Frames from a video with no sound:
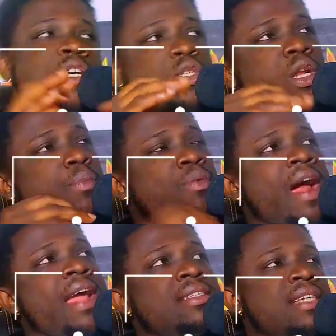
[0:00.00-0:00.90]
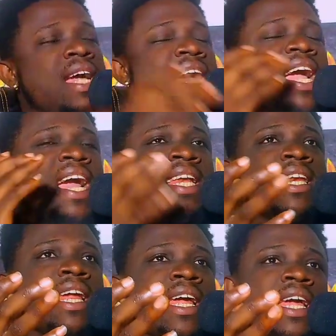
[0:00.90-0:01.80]
So the price
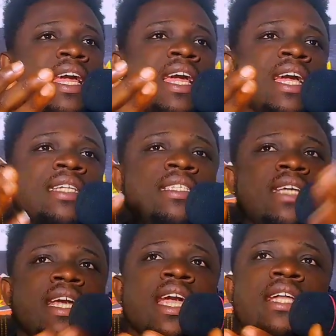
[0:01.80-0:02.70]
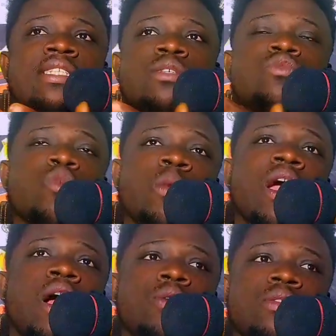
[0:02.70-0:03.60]
and the tickets will be
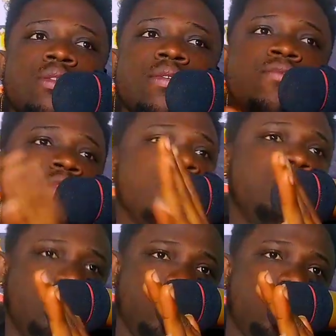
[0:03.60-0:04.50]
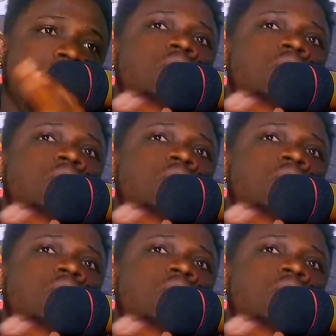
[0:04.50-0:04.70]
out very soon.